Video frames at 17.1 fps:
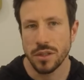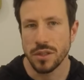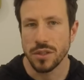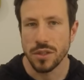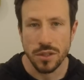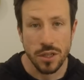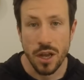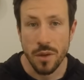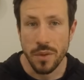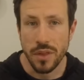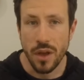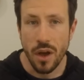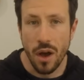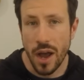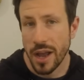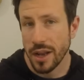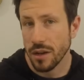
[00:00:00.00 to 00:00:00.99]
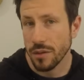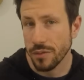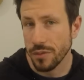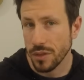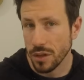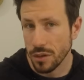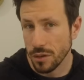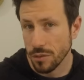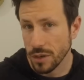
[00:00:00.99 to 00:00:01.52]
determine the height of
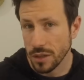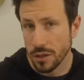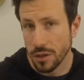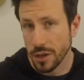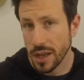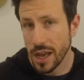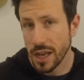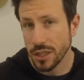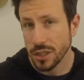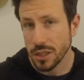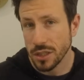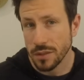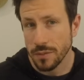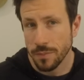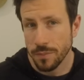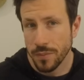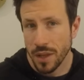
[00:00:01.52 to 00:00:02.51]
the grid location.